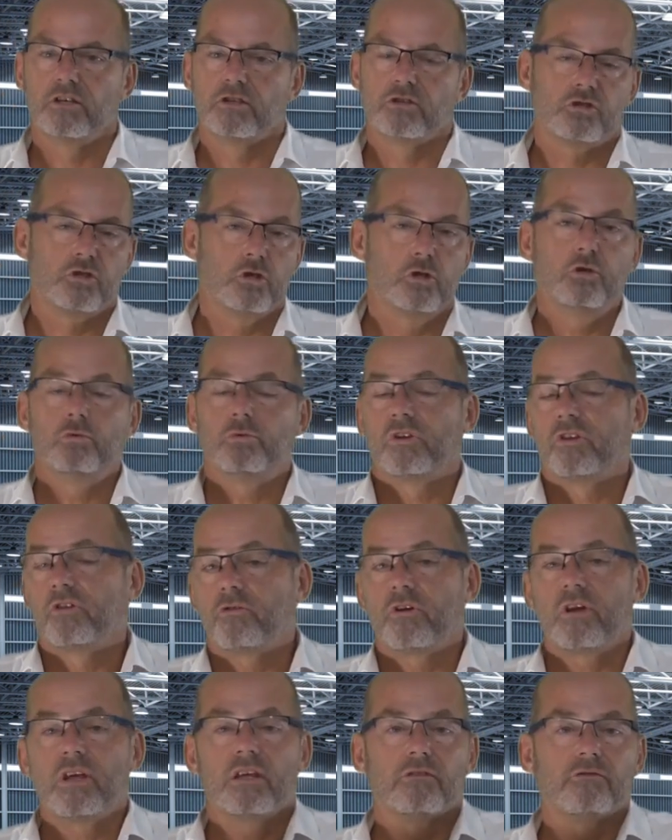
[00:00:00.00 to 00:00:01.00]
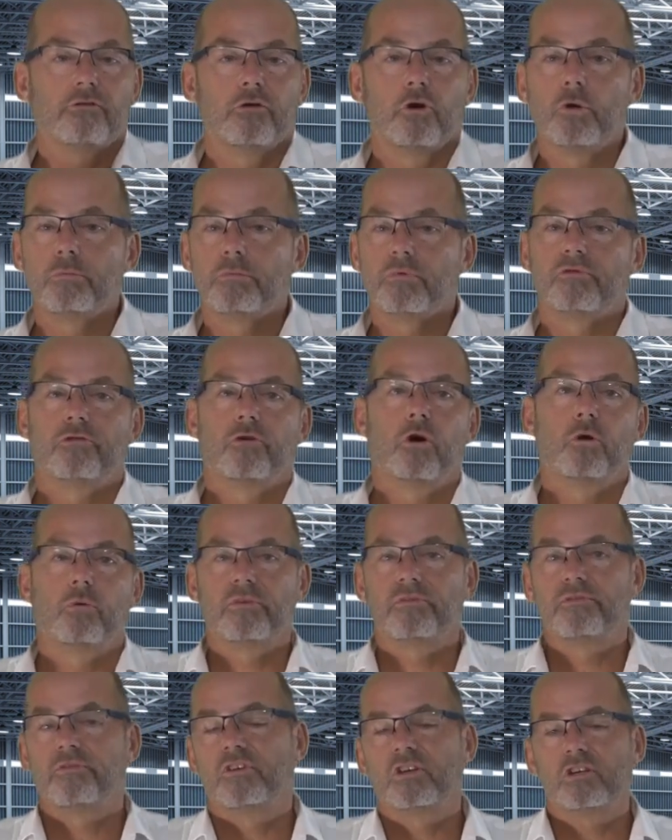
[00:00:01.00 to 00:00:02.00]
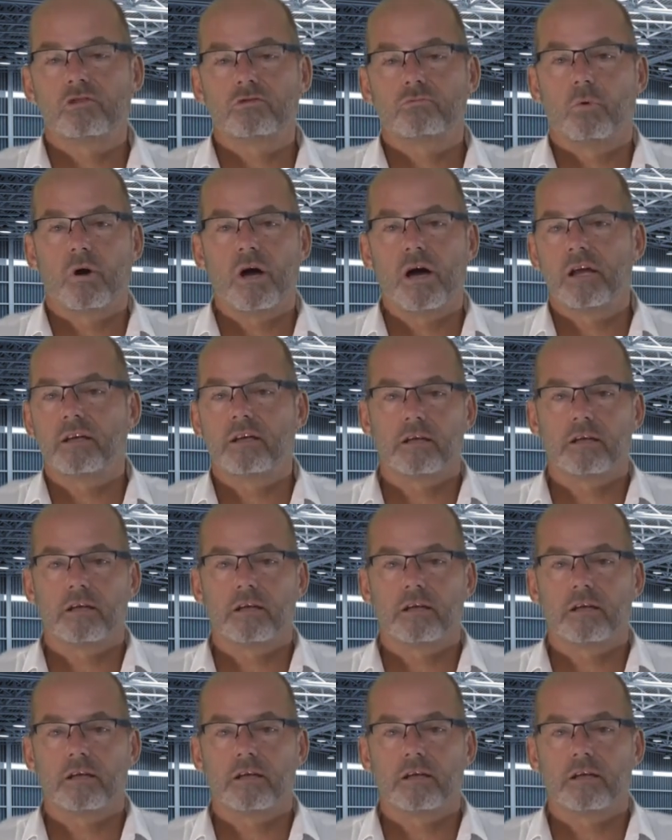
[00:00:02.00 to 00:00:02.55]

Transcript: 2 and 3 and 4 before we've finished one.